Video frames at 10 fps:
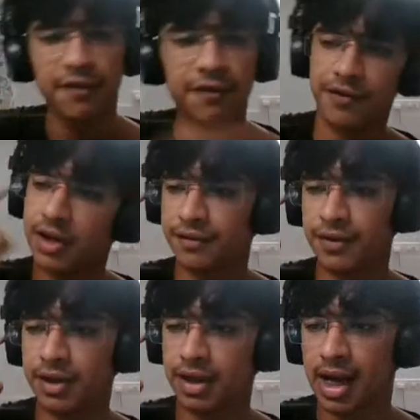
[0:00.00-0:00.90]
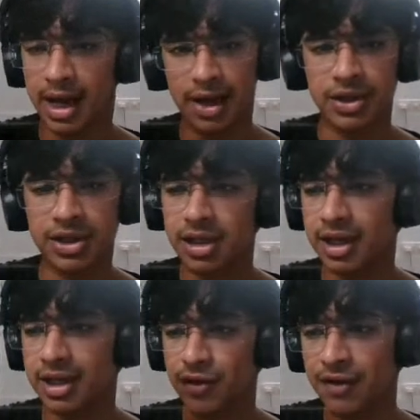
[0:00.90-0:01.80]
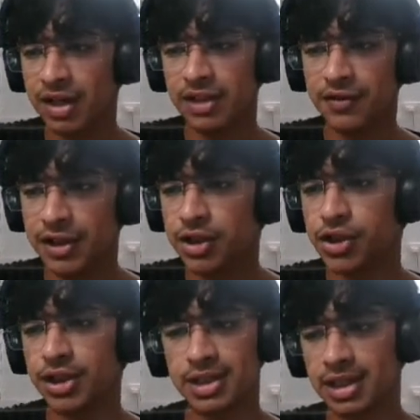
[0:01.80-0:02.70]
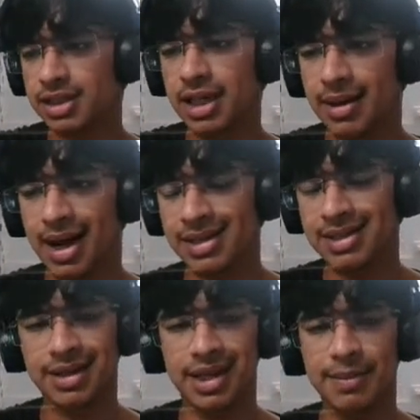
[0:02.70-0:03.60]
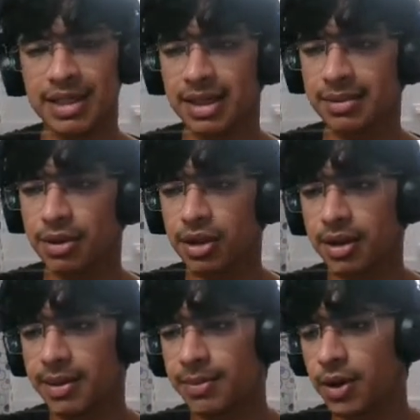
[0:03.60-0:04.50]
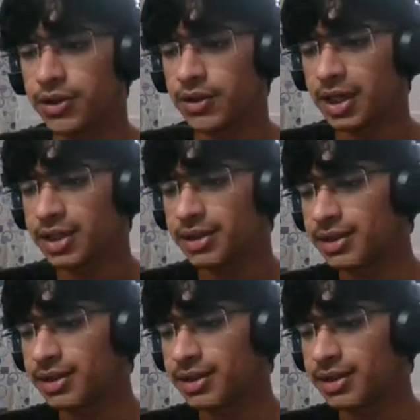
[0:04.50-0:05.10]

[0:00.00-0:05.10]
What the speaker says: If I answer, if you have any further questions, just keep asking on the comment box. Okay.